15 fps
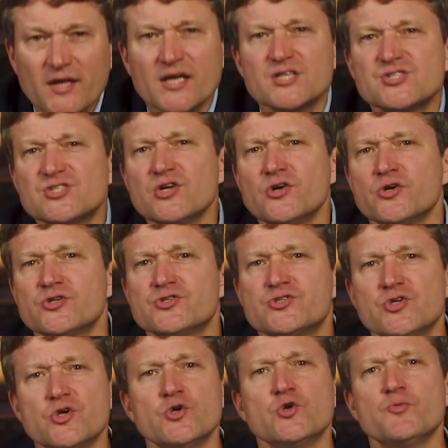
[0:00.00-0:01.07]
Consider
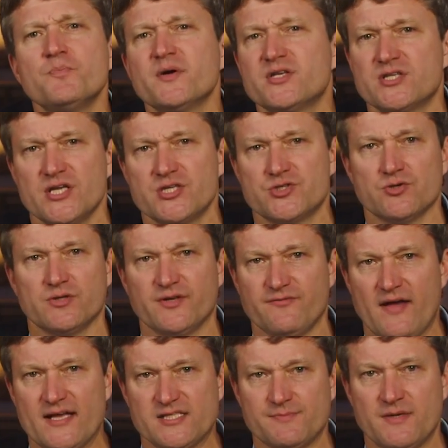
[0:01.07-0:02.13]
two potential
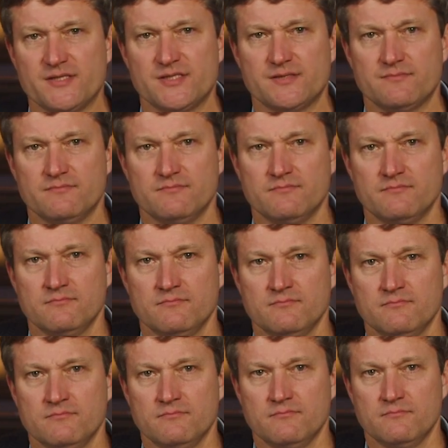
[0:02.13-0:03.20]
investments.
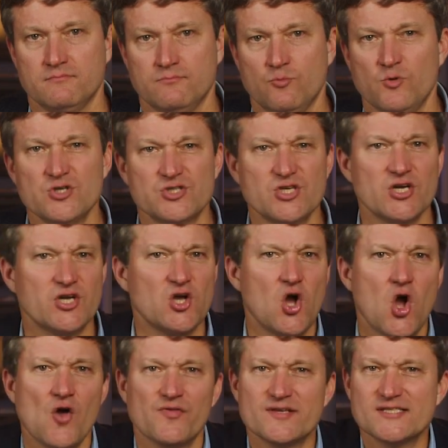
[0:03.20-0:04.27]
We're just going to
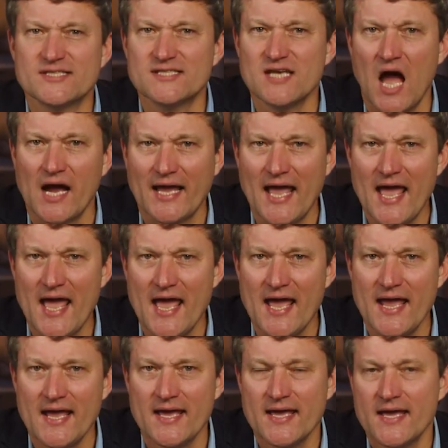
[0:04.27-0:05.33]
call this stock
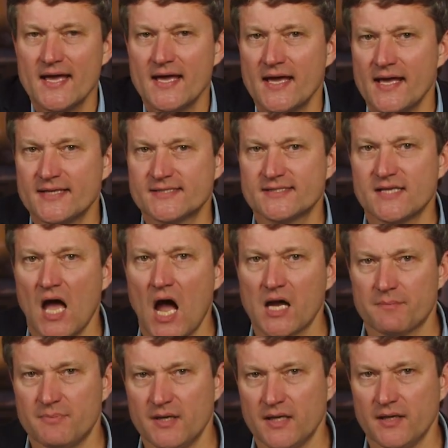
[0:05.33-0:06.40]
A and
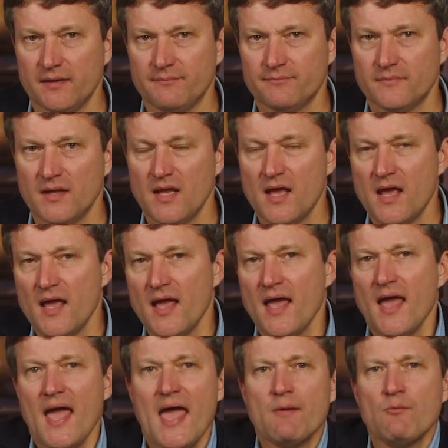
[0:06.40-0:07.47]
stock B.
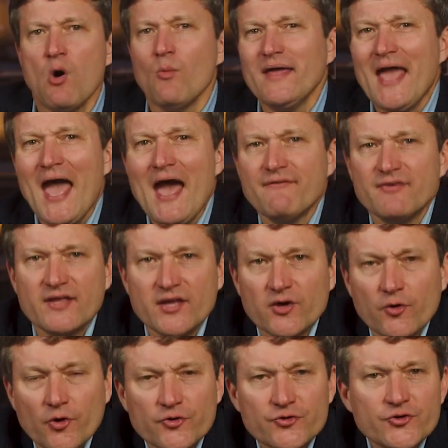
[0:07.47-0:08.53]
And what we have
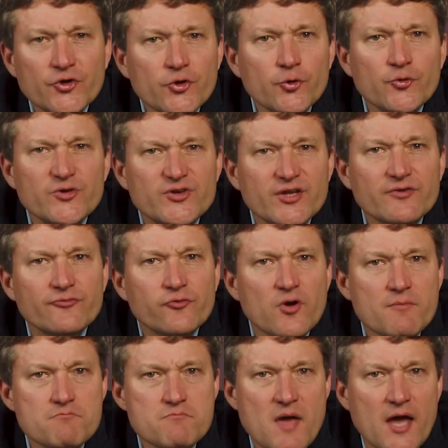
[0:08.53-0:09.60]
here are two
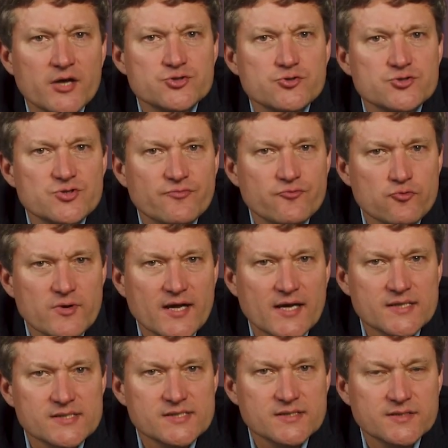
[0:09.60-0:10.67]
different measures of
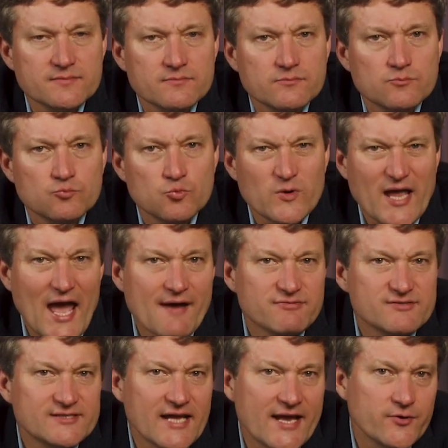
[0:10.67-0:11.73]
risk. We have
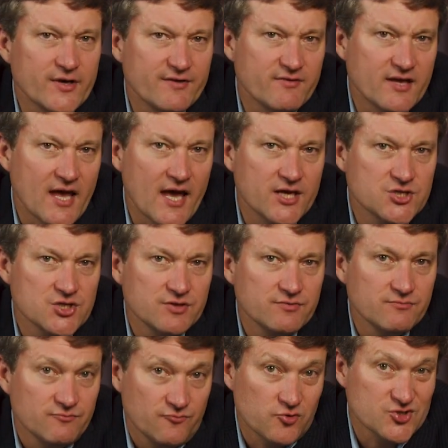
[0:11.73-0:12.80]
standard
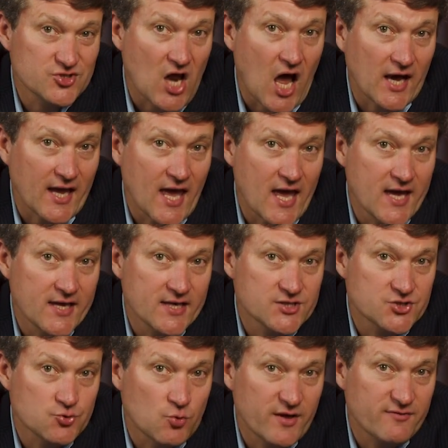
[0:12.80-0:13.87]
deviation. For stock A, it's
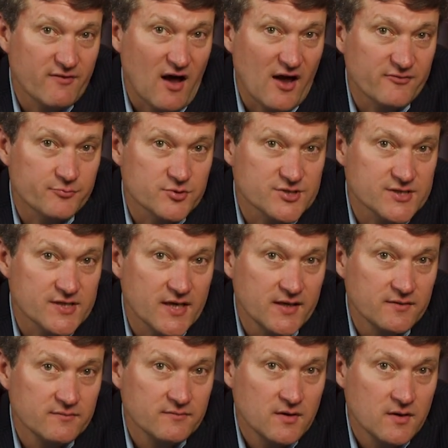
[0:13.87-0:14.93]
25%.